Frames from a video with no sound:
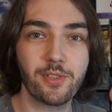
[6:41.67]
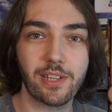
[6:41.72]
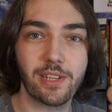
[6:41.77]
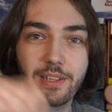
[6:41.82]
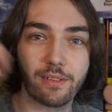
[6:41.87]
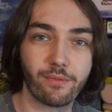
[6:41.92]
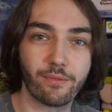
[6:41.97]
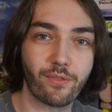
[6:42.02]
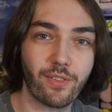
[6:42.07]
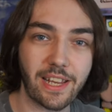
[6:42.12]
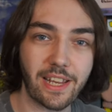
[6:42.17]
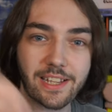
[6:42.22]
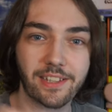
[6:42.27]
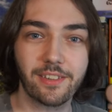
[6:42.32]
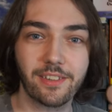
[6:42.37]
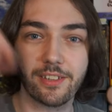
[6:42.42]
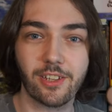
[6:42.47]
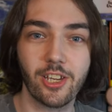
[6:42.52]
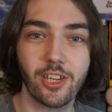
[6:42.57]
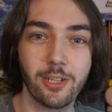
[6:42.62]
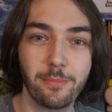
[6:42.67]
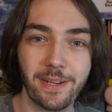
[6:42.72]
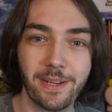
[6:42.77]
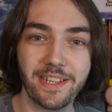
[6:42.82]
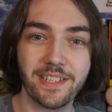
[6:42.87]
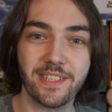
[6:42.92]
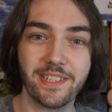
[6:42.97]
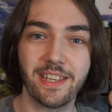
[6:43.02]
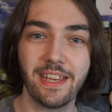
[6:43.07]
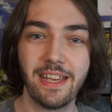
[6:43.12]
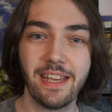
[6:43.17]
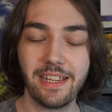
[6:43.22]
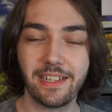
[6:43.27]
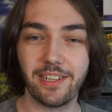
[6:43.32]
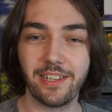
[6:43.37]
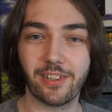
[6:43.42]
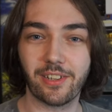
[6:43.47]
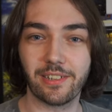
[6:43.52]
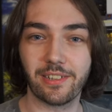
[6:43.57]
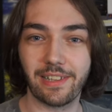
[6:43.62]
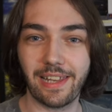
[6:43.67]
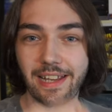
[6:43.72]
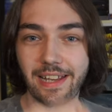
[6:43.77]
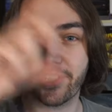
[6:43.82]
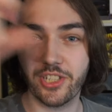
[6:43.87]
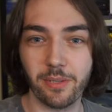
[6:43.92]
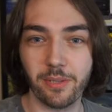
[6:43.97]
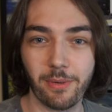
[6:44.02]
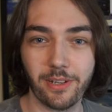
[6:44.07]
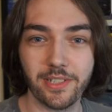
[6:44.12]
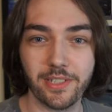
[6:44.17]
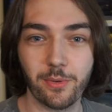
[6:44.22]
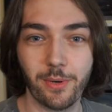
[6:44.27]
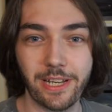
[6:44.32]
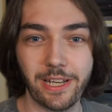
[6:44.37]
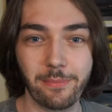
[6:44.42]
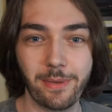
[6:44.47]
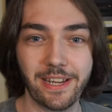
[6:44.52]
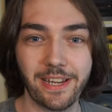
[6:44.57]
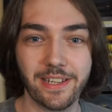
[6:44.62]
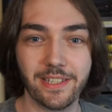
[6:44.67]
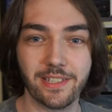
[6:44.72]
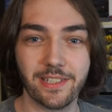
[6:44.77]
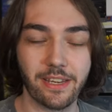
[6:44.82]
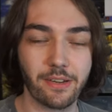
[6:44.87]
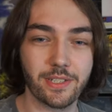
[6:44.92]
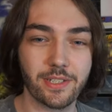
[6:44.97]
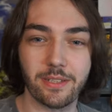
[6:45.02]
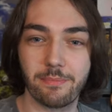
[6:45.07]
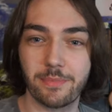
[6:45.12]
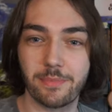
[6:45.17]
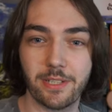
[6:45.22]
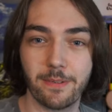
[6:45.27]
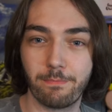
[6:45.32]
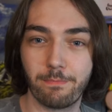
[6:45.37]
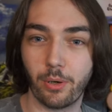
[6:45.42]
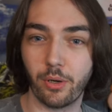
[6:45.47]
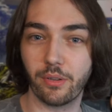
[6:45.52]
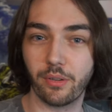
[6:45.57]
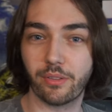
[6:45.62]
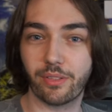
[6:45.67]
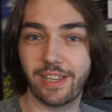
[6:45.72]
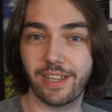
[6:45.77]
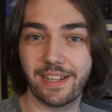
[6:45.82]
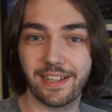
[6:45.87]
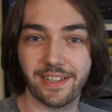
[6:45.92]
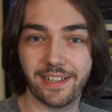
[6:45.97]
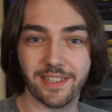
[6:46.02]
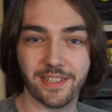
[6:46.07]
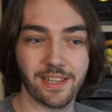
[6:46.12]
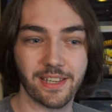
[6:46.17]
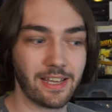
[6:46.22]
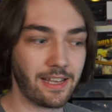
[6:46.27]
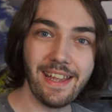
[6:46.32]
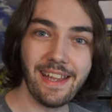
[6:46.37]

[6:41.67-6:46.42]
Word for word: You can flick the Kirbys, you can latch them onto enemies, use them to pull things.